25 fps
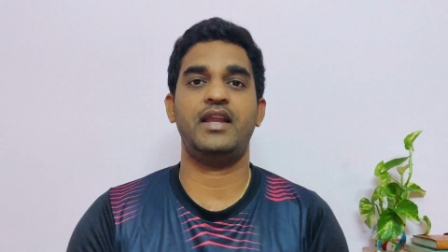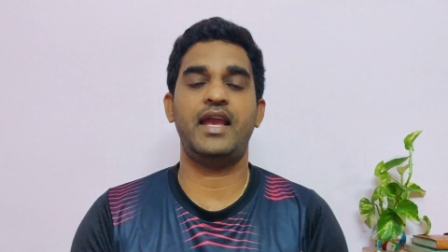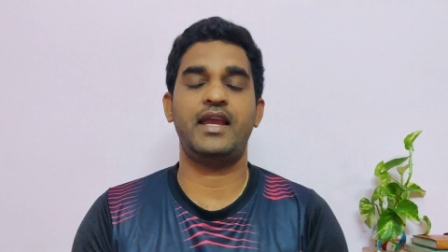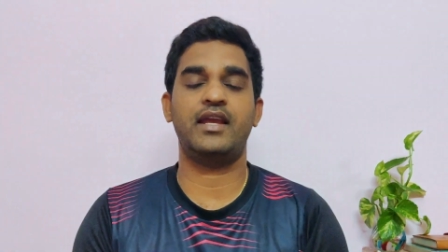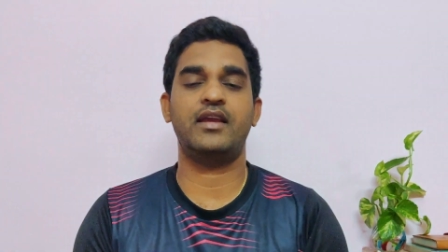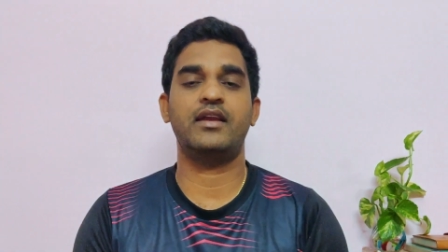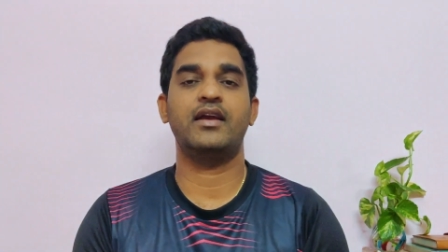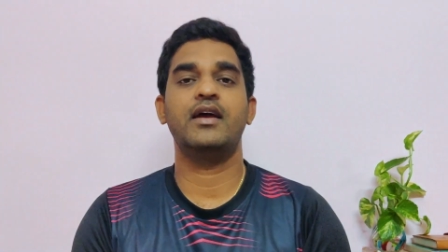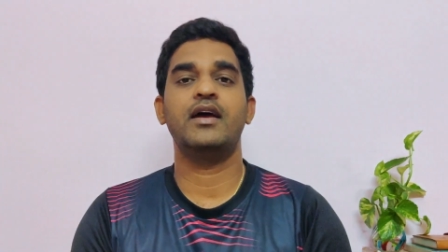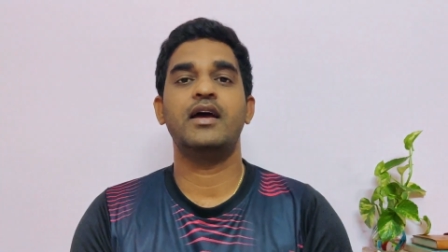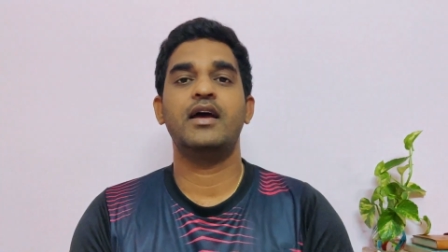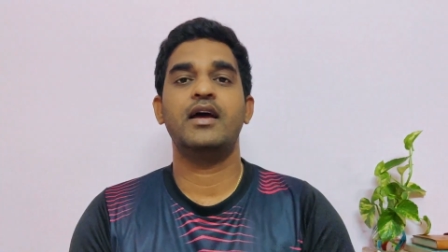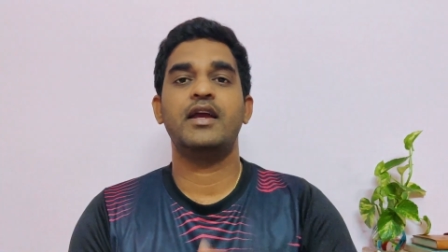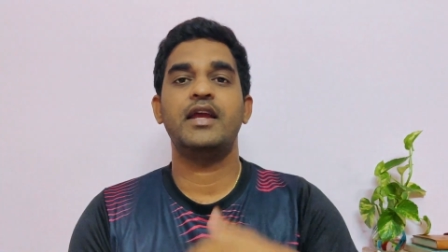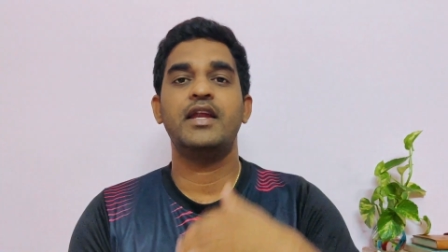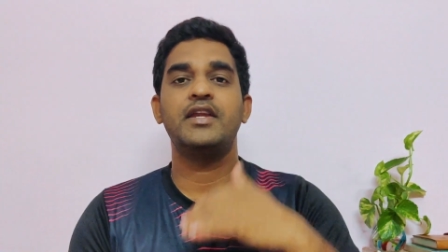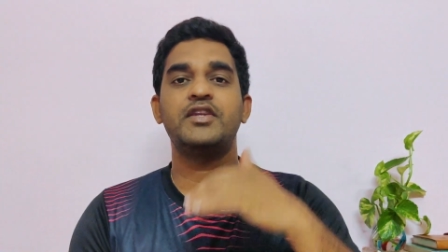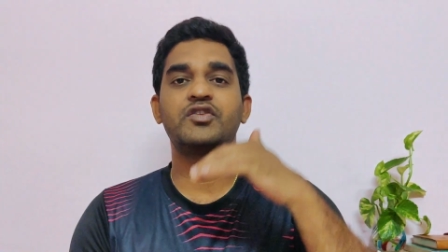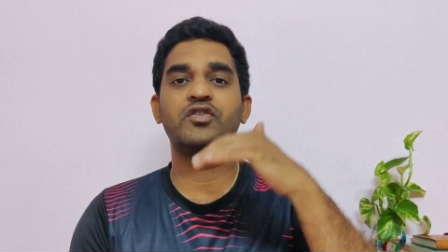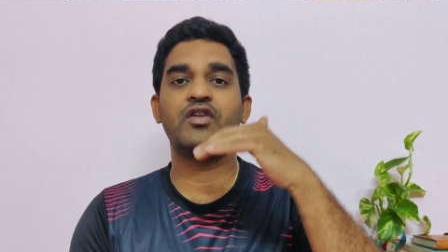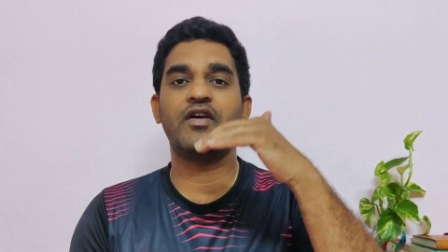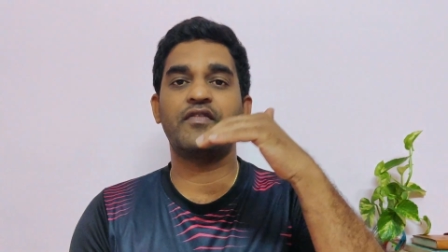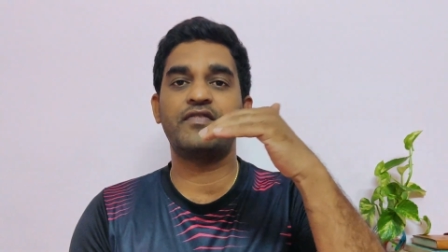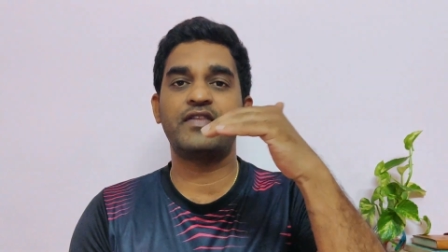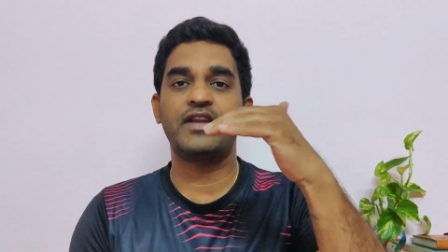like
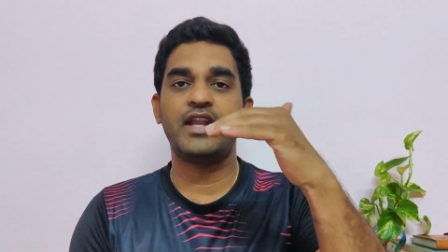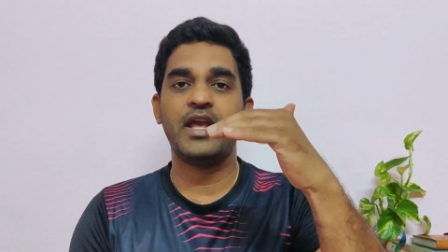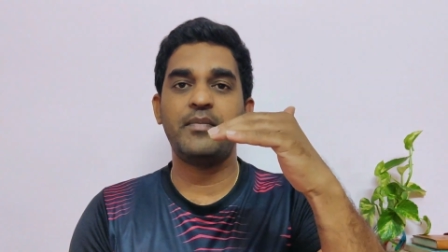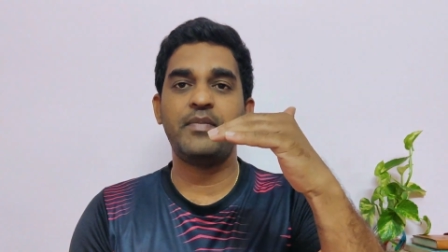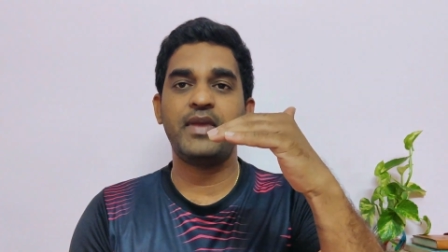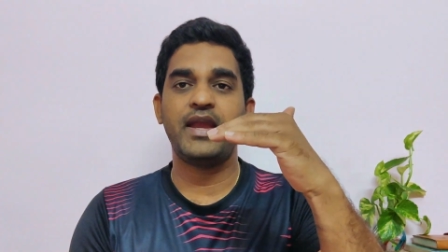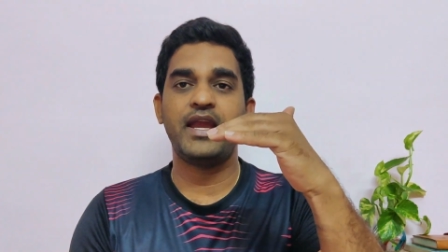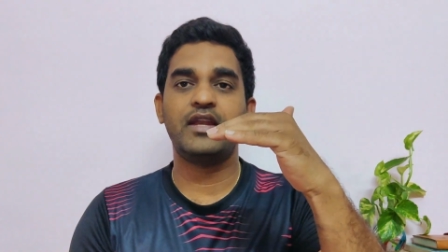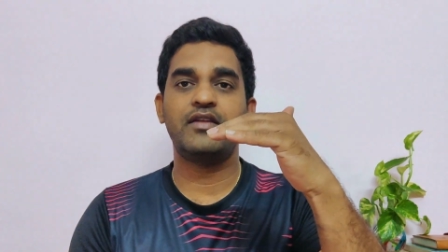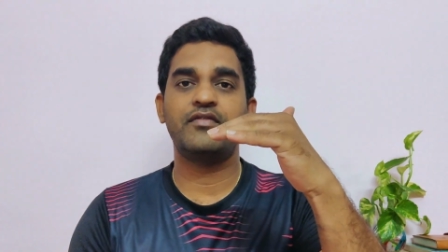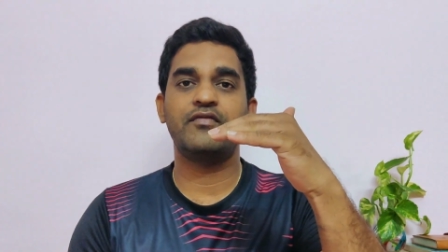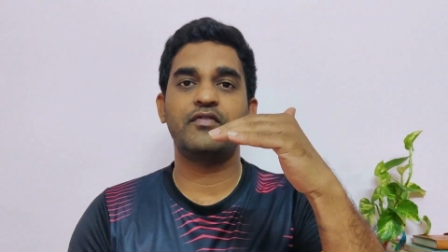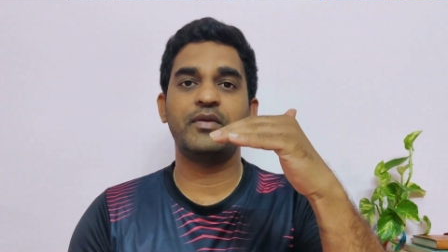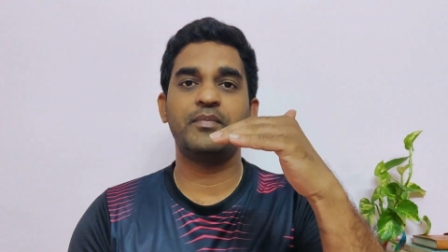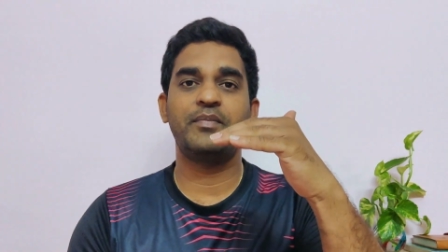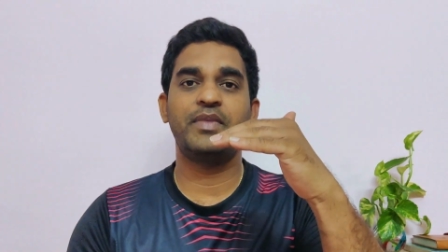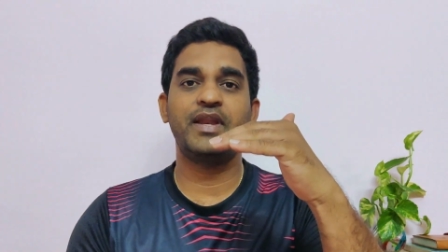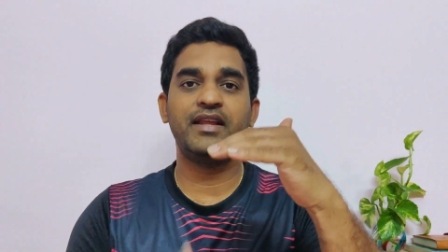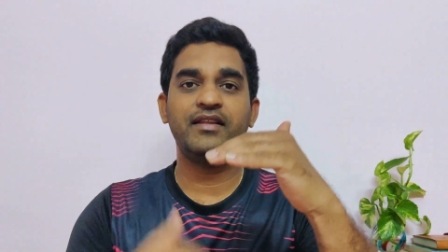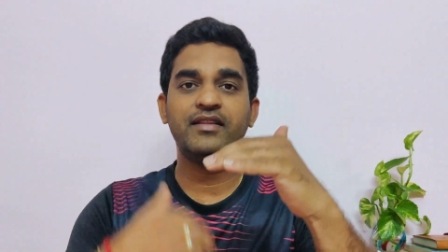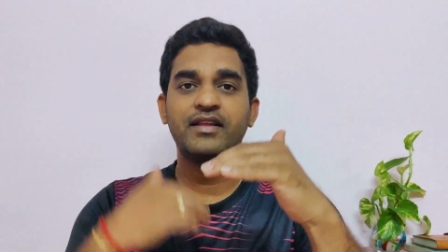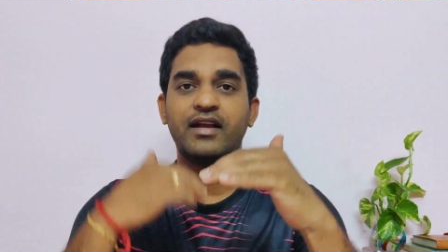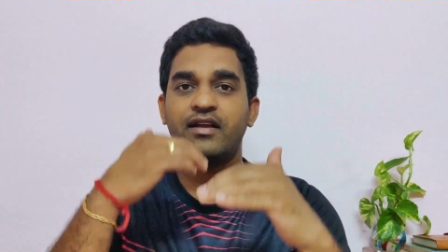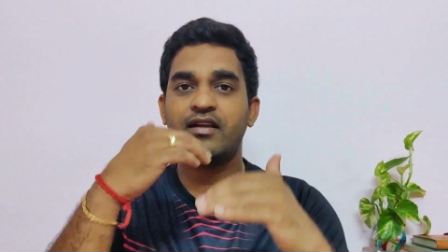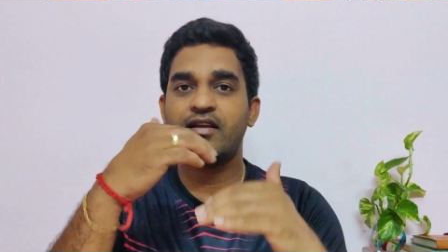instead of debit we
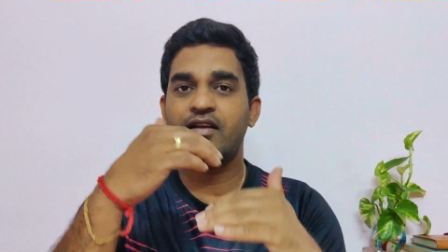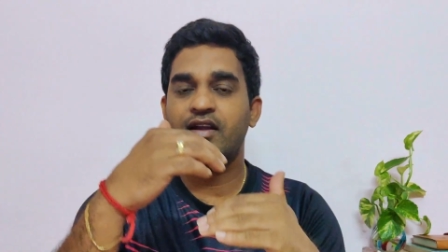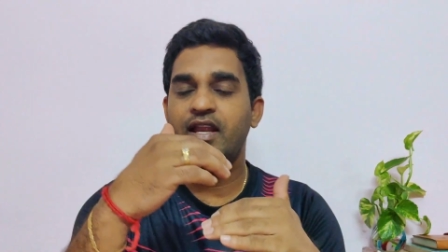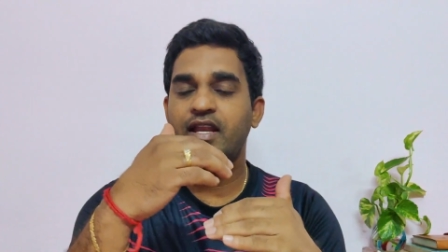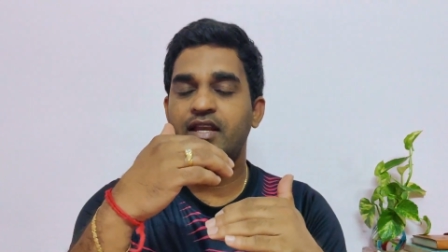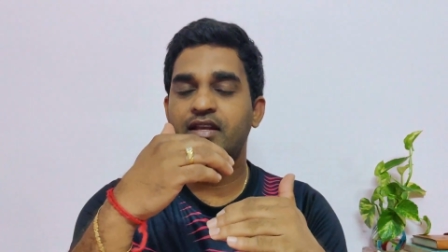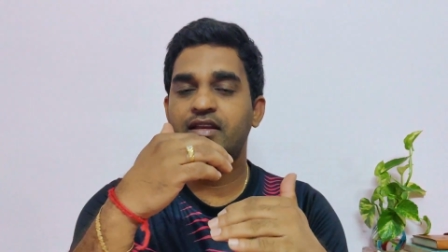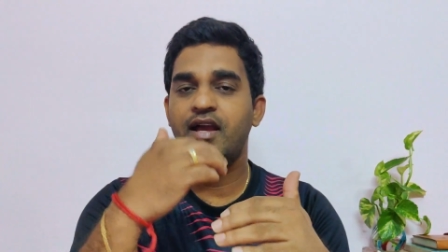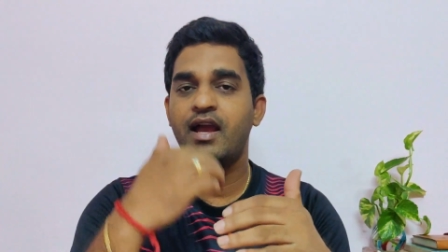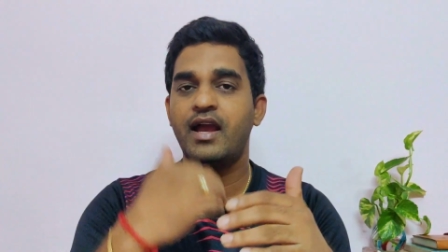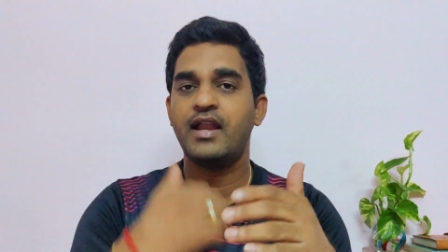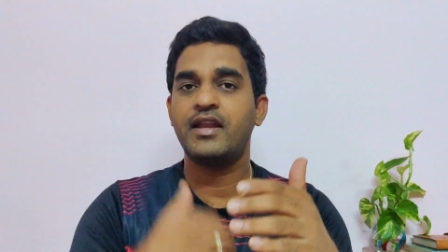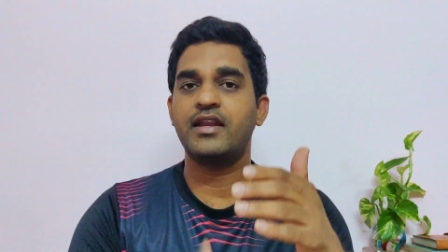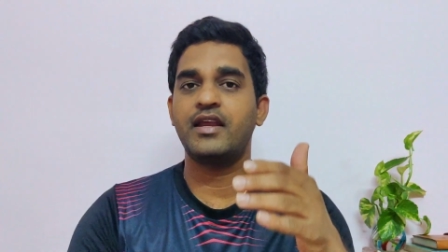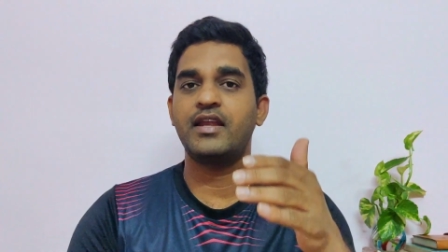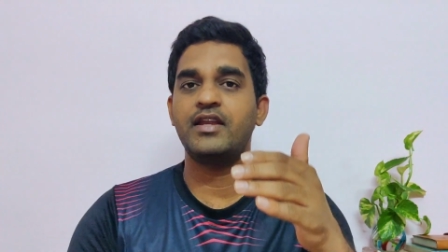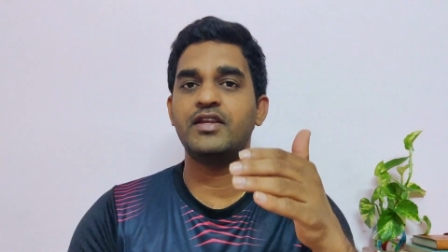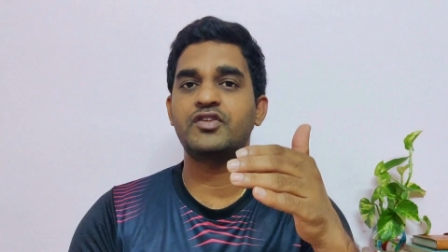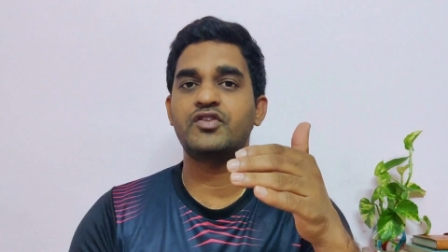bring the credit and